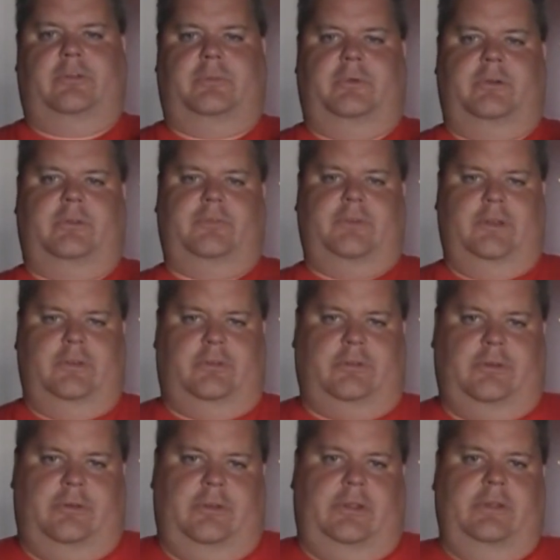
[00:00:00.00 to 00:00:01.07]
sports fan's
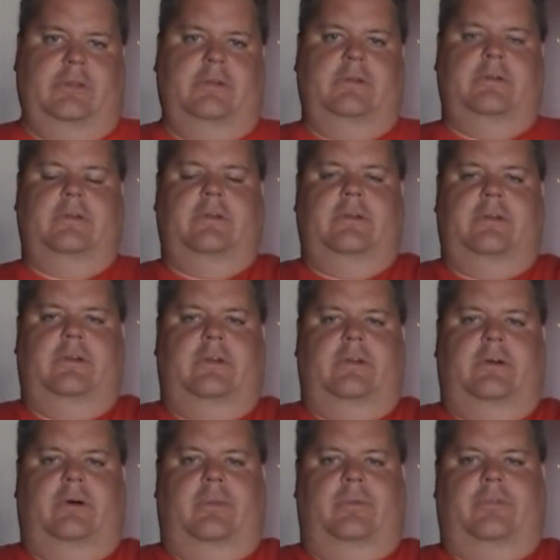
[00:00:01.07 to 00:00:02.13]
journey,
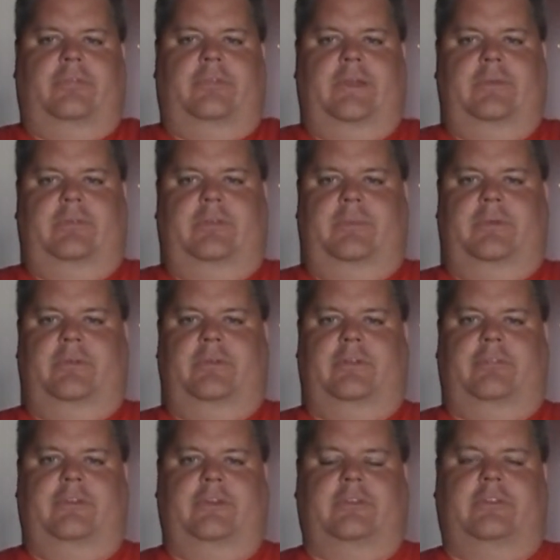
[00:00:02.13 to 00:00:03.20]
home of the Flames, Hitman,
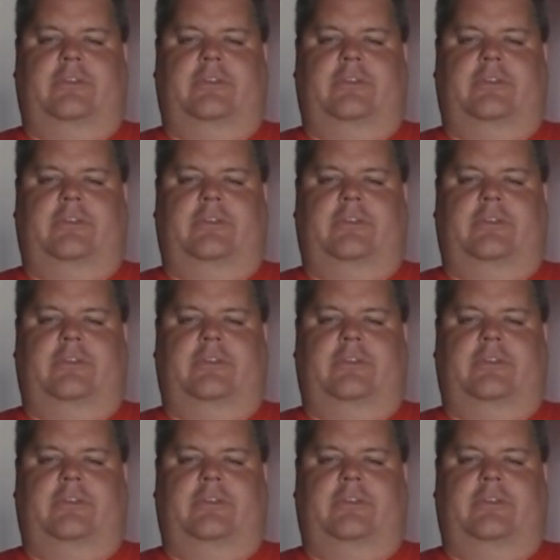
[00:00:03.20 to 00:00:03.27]
Roughnecks,